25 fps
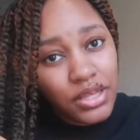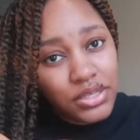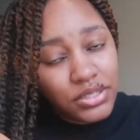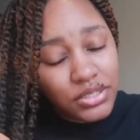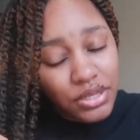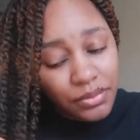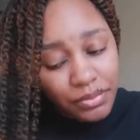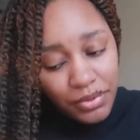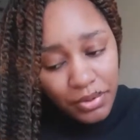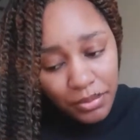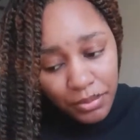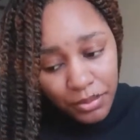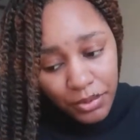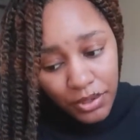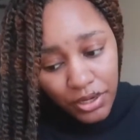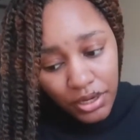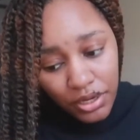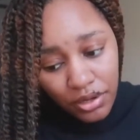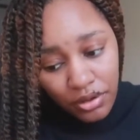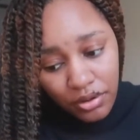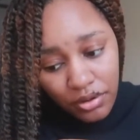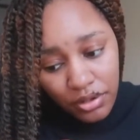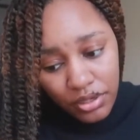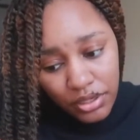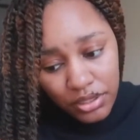Some people didn't
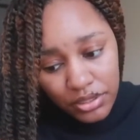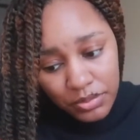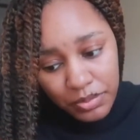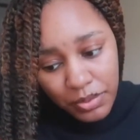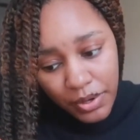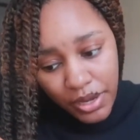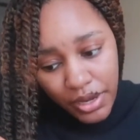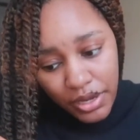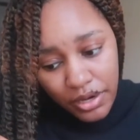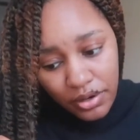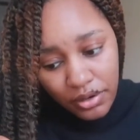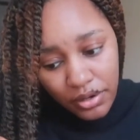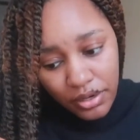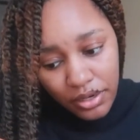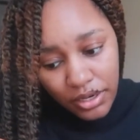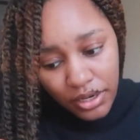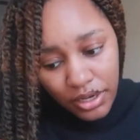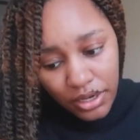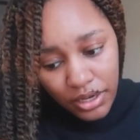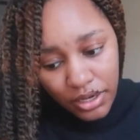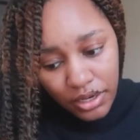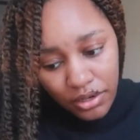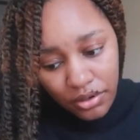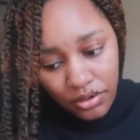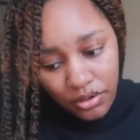go in this pattern,
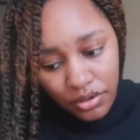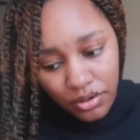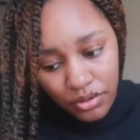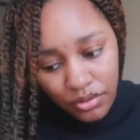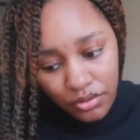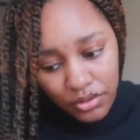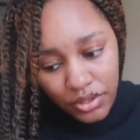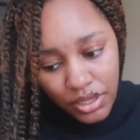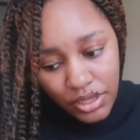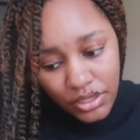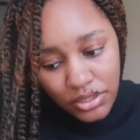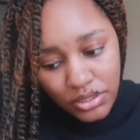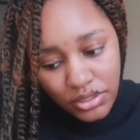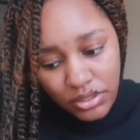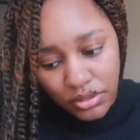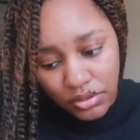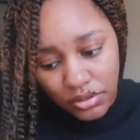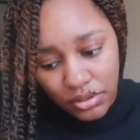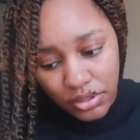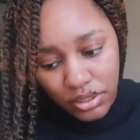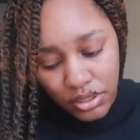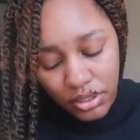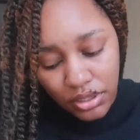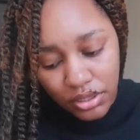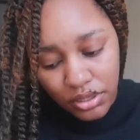and you know, they still
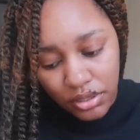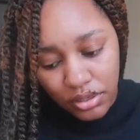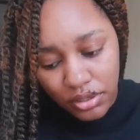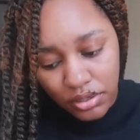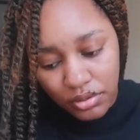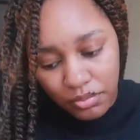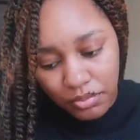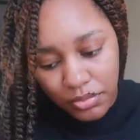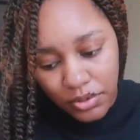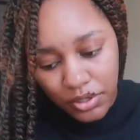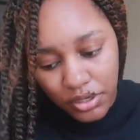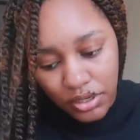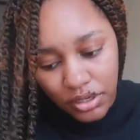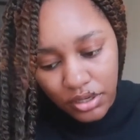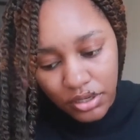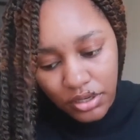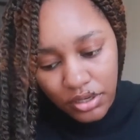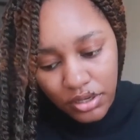look good, but